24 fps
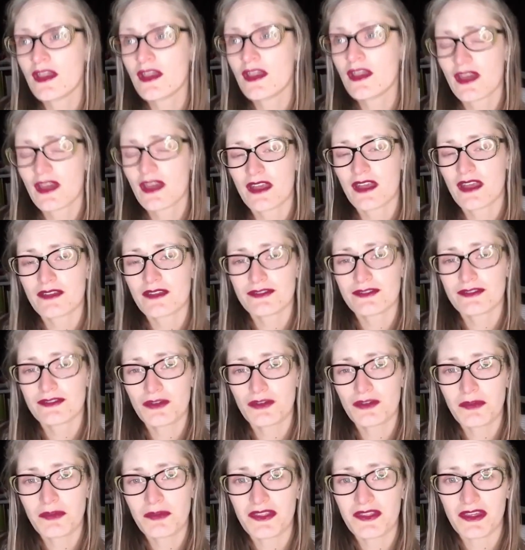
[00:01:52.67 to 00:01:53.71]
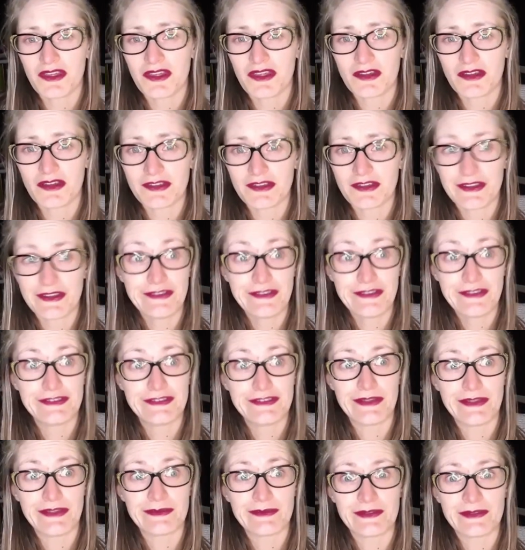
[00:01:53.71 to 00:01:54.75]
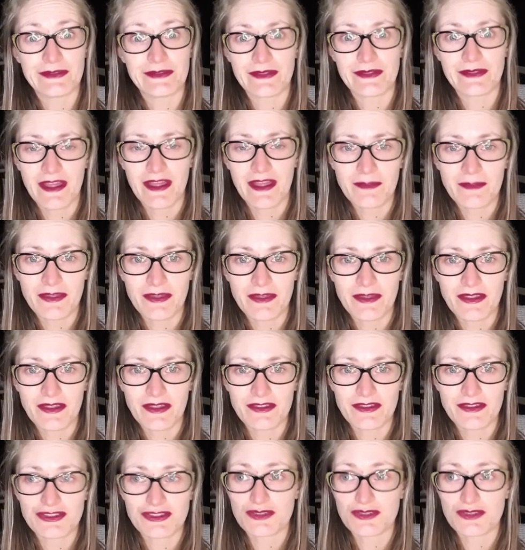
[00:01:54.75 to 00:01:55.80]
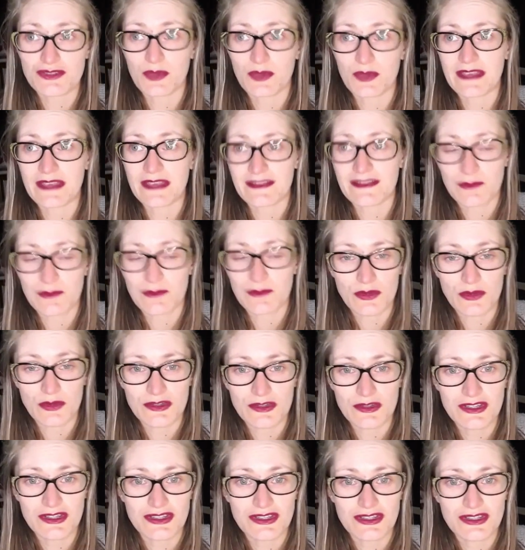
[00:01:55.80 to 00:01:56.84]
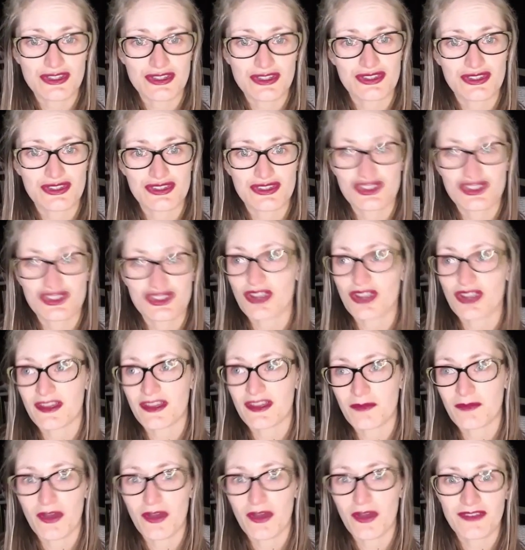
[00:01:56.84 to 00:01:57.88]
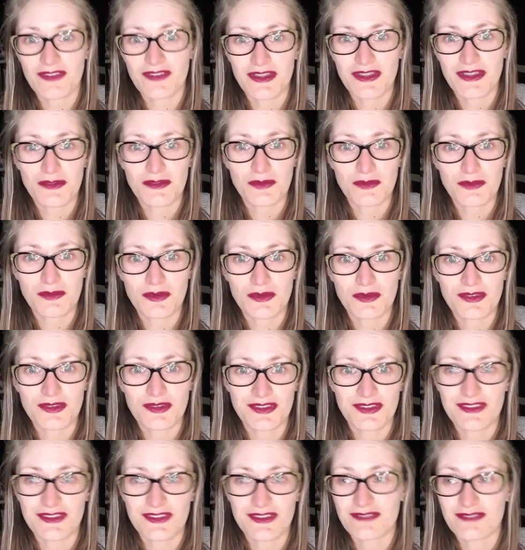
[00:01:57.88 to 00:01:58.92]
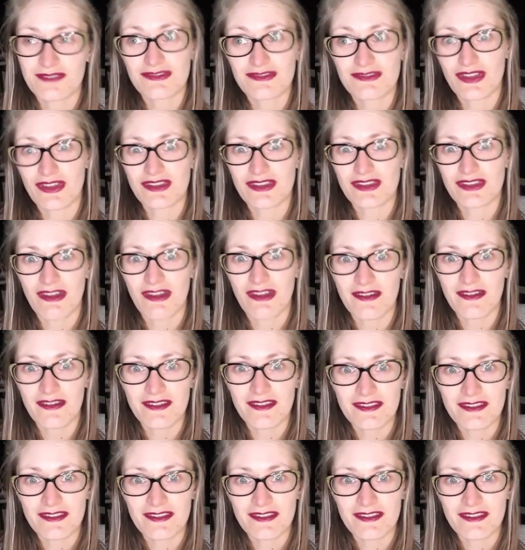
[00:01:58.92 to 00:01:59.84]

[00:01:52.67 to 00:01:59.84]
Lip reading: And I was told by the yard, and I don't do that because you're just wasting water, because you're just chucking perfectly good water that's turned to ice